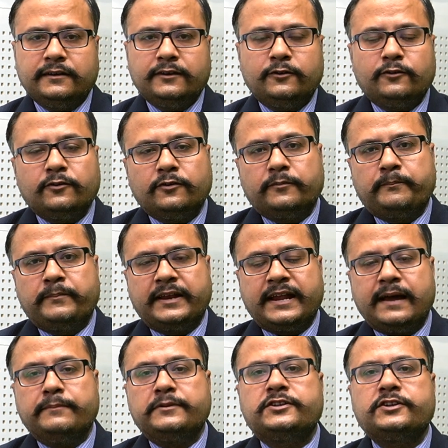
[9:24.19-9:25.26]

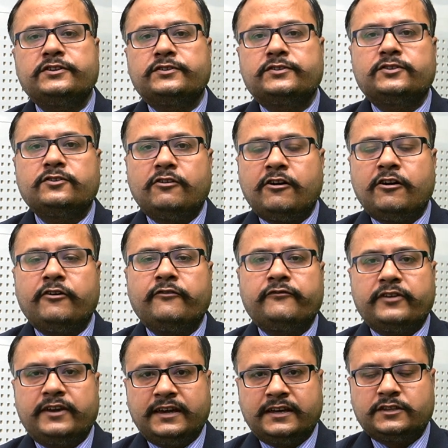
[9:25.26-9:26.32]
parameters of
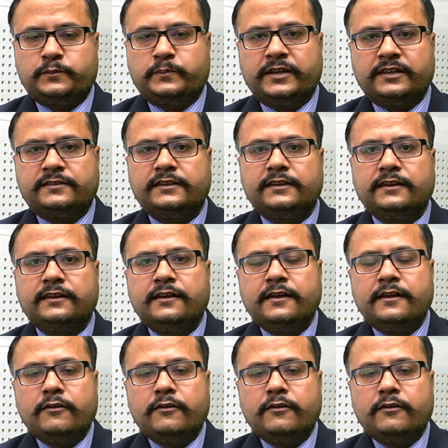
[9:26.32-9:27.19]
expressing